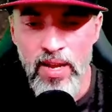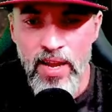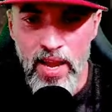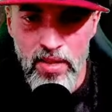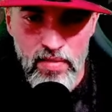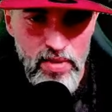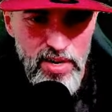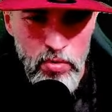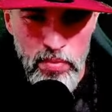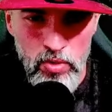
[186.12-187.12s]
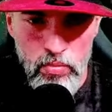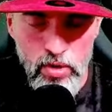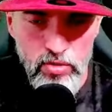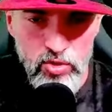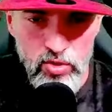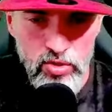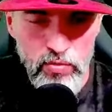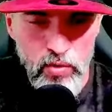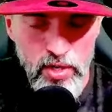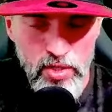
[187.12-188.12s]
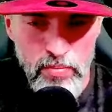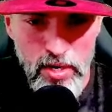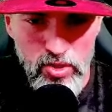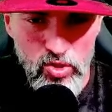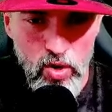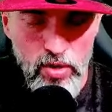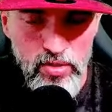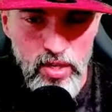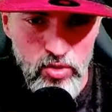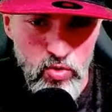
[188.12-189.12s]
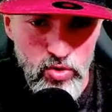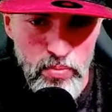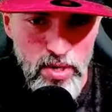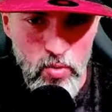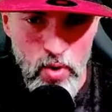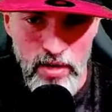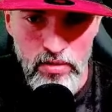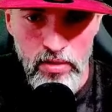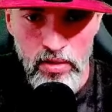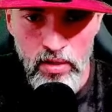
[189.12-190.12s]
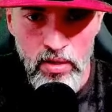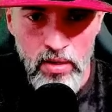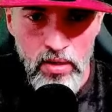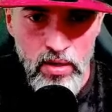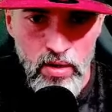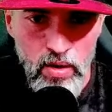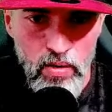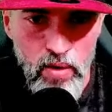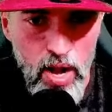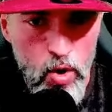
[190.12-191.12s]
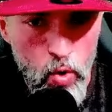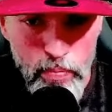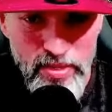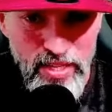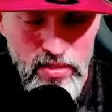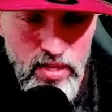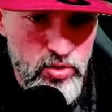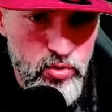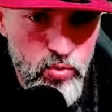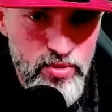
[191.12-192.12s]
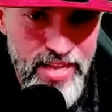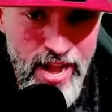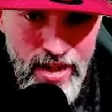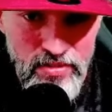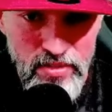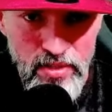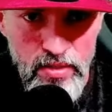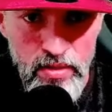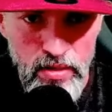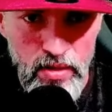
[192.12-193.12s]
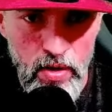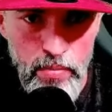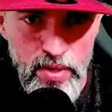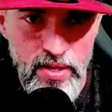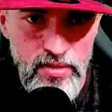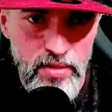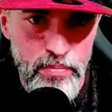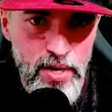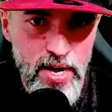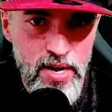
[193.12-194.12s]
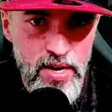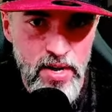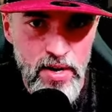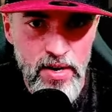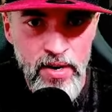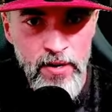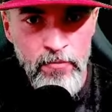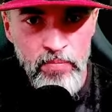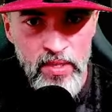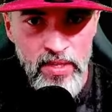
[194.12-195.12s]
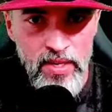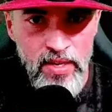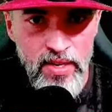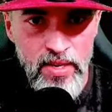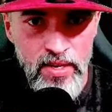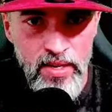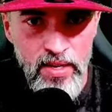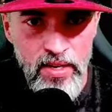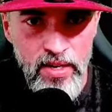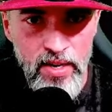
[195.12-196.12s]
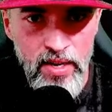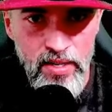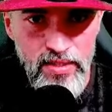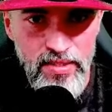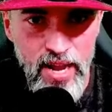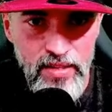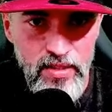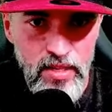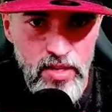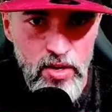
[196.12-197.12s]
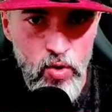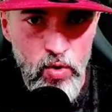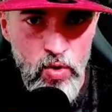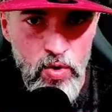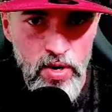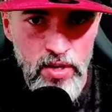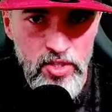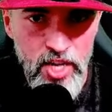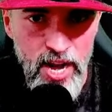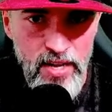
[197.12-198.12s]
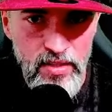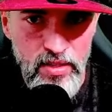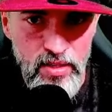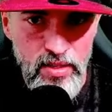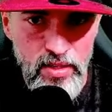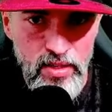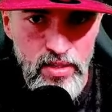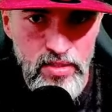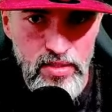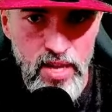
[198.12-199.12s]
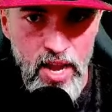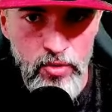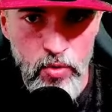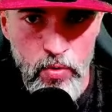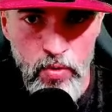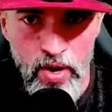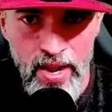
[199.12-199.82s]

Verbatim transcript: and give a little bit more resources for each milestones that's going to be great you know i hope that they can do that you know because the player here he he said that can no longer check the schedule